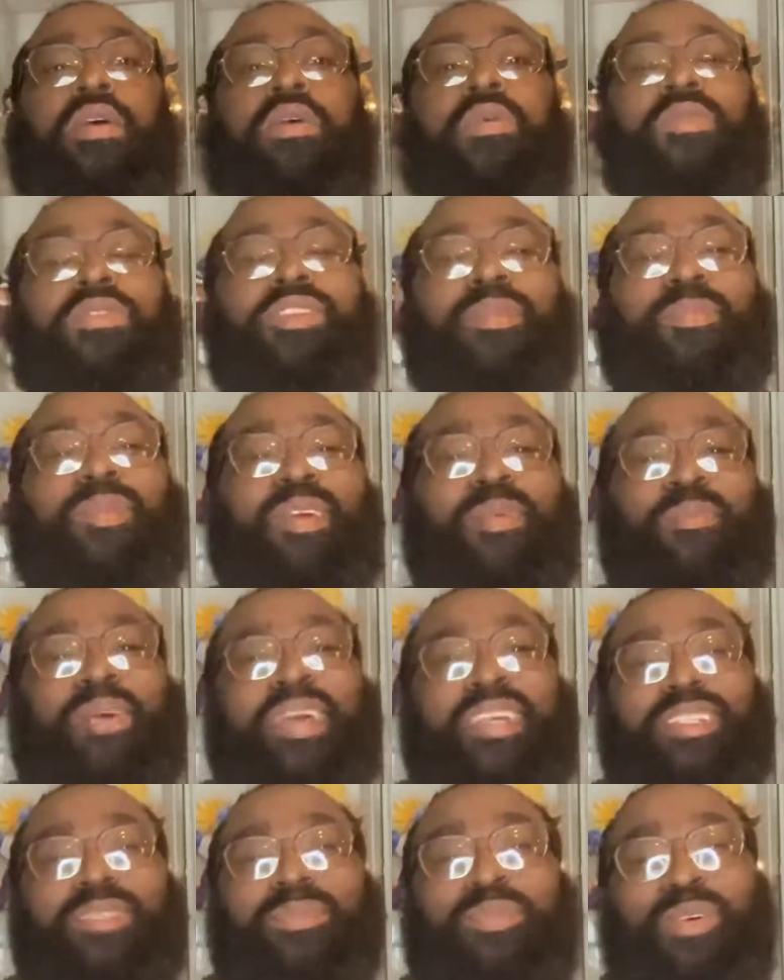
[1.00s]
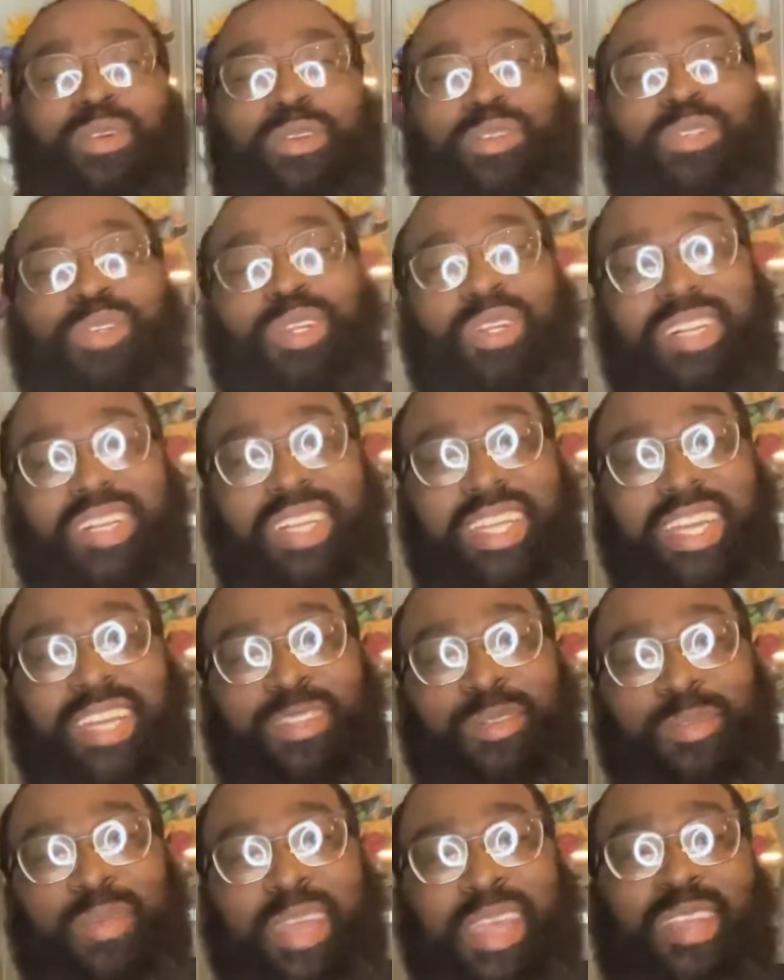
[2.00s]
What's up, everybody? It's your boy, the Trail
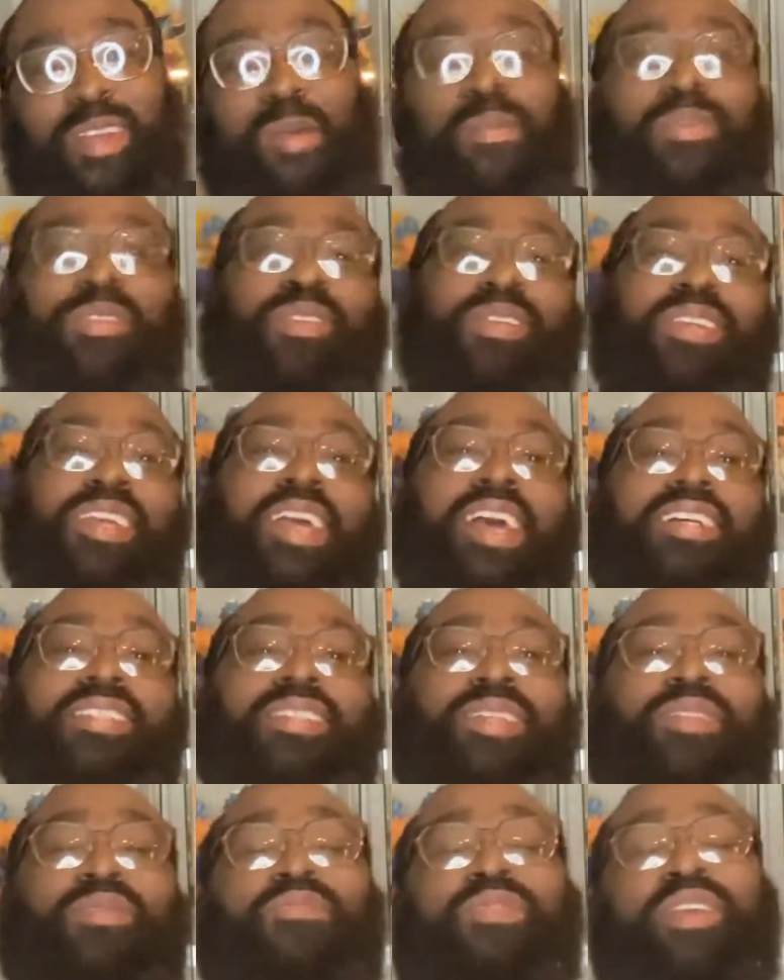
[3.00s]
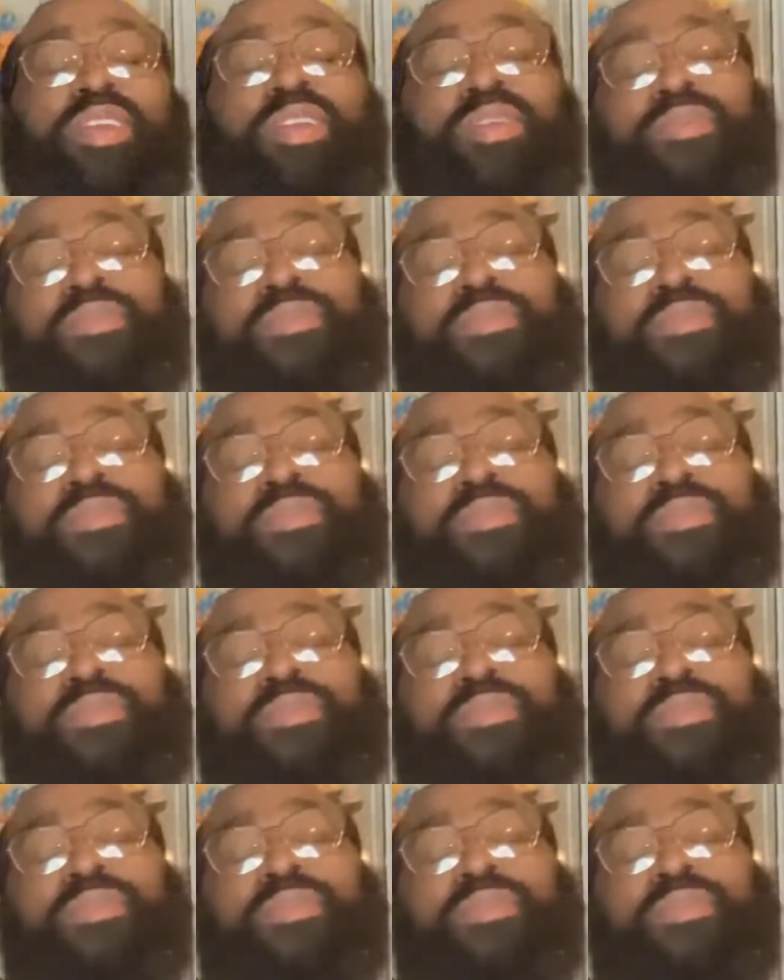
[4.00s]
Collector, man, coming to you guys another figure